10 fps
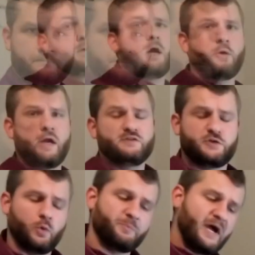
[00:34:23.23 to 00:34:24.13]
All right, so
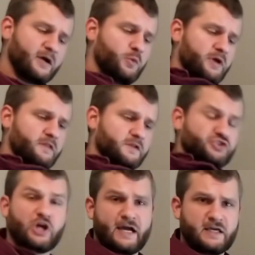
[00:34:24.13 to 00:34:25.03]
we're back with
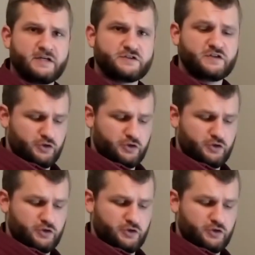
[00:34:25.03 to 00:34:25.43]
jackets.